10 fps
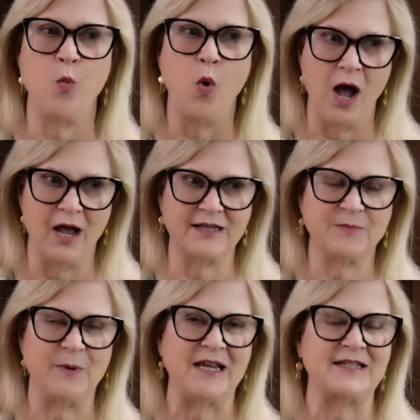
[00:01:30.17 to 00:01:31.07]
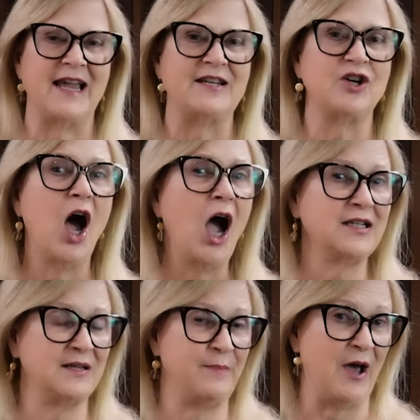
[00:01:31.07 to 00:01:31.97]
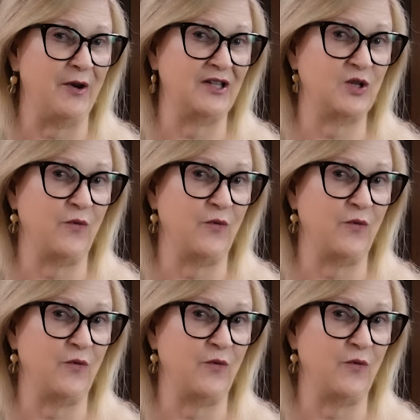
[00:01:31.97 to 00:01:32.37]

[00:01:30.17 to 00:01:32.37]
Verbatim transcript: was because I talked about it.